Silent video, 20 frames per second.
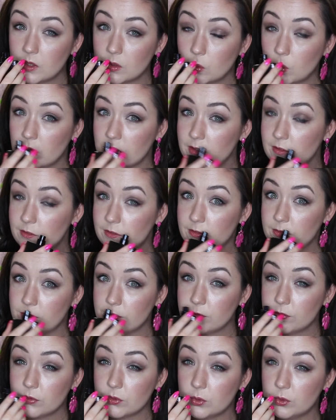quite a
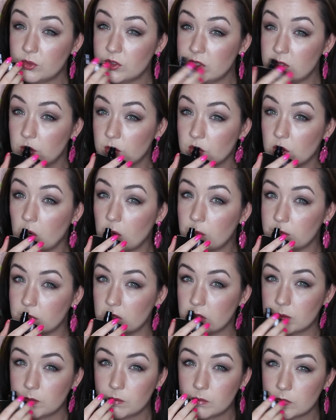fruity
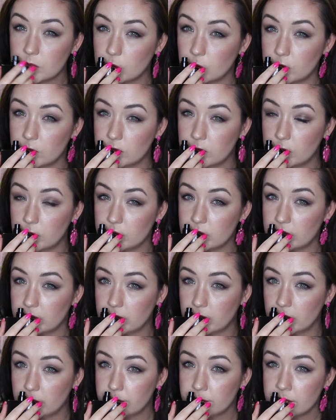autumnal sort of a note in
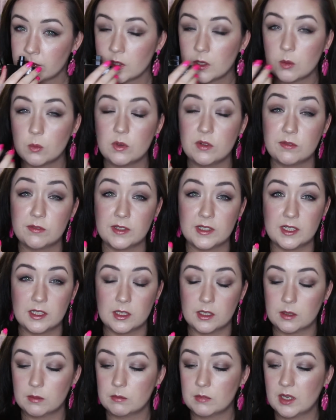there with
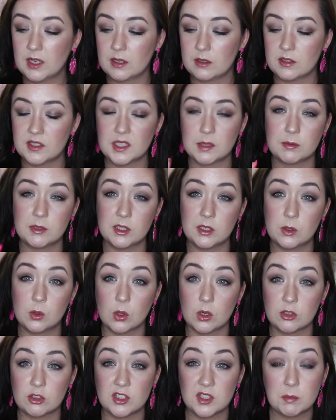vanilla, and it's absolutely
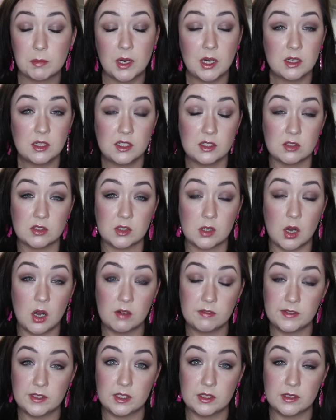gorgeous. Apparently there's
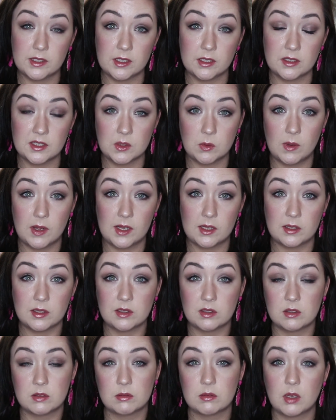coffee in there as well,
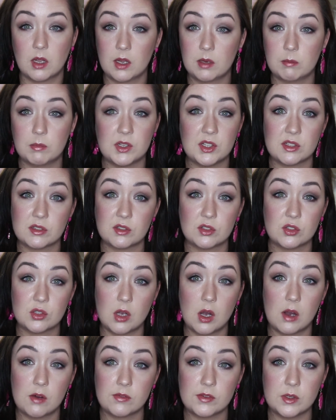and I'm addicted to
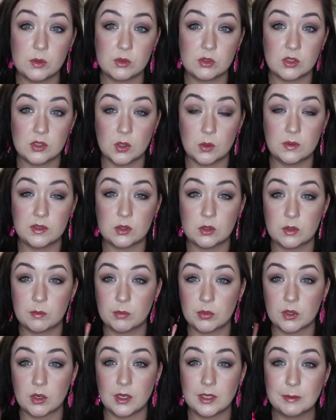coffee, which is always good,
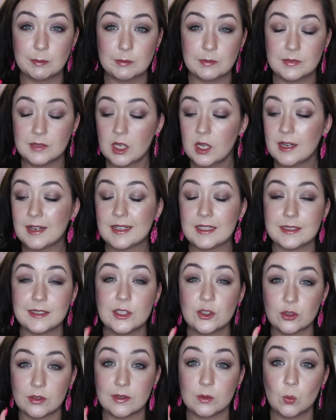but I
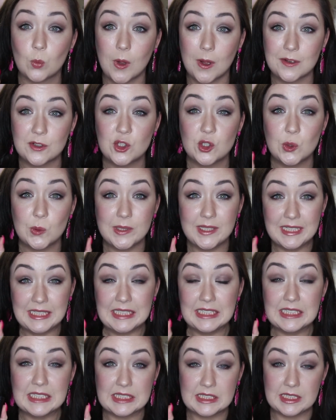literally want to
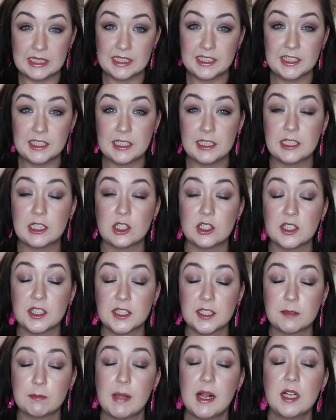eat this. It is
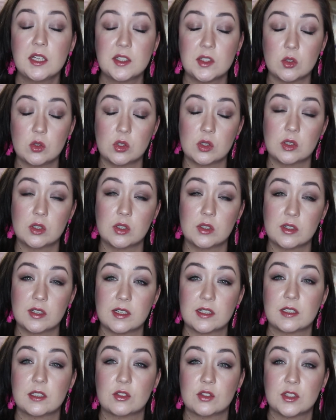smells so good,
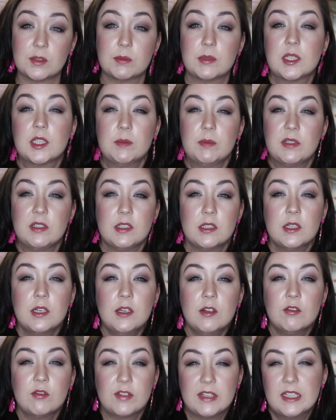and it just makes me
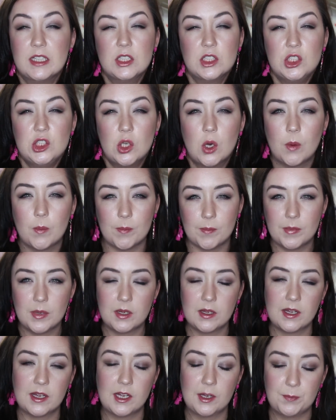feel yum.
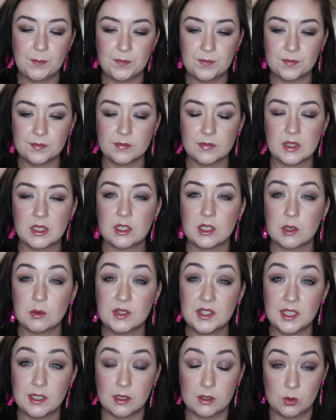And I
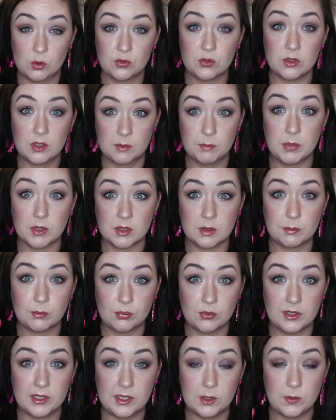would say I'll go through this bottle
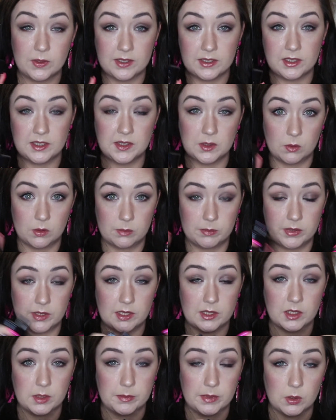pretty quickly, so I'll
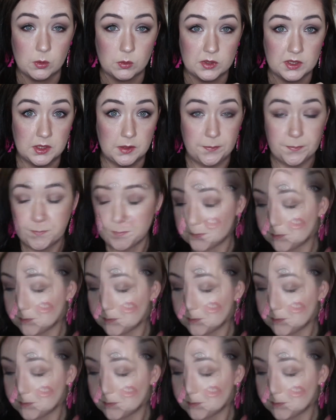begin the bigger one soon.